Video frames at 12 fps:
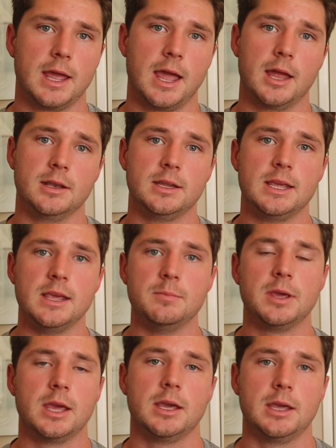and
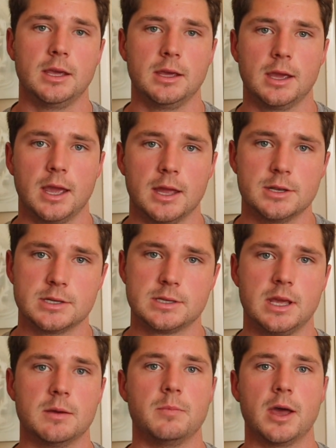keep kicking and
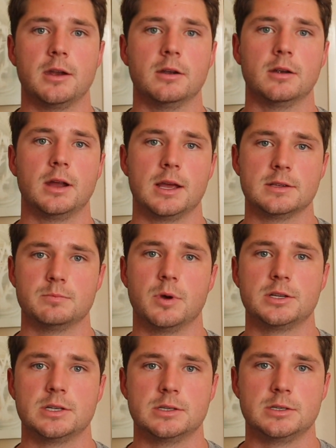just get better as
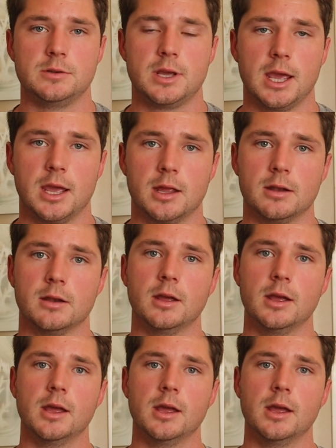much as you can.